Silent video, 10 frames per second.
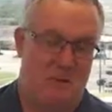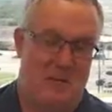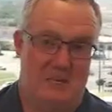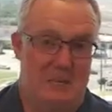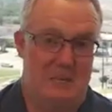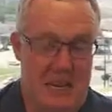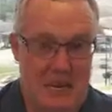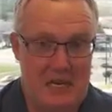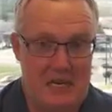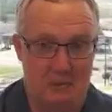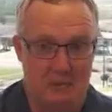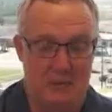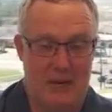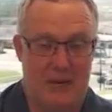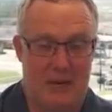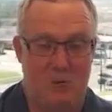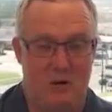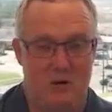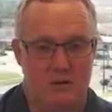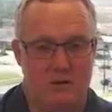basically handheld bag
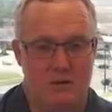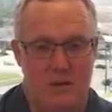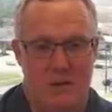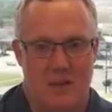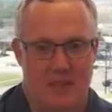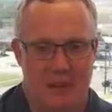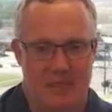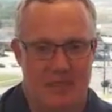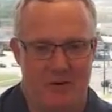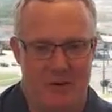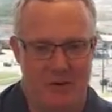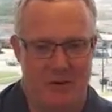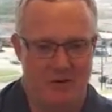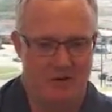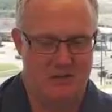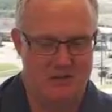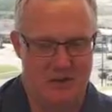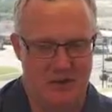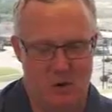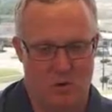was about 39 inches
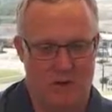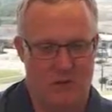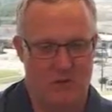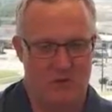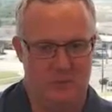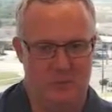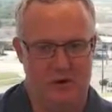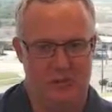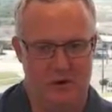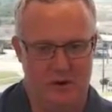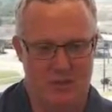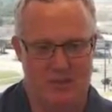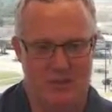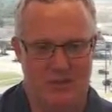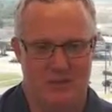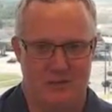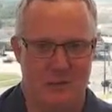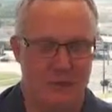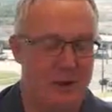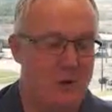now, going down to about 33 inches.
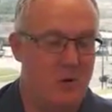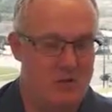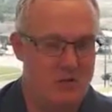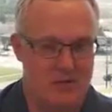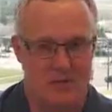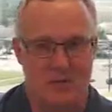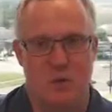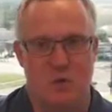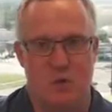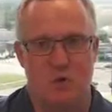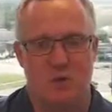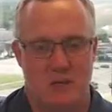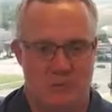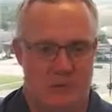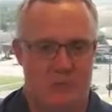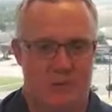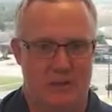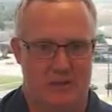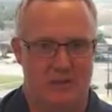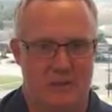Now, my question is, who's going to be the
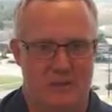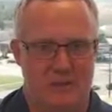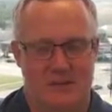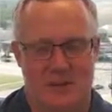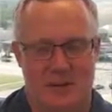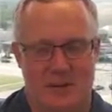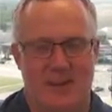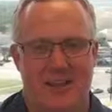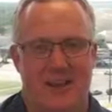police on this, right?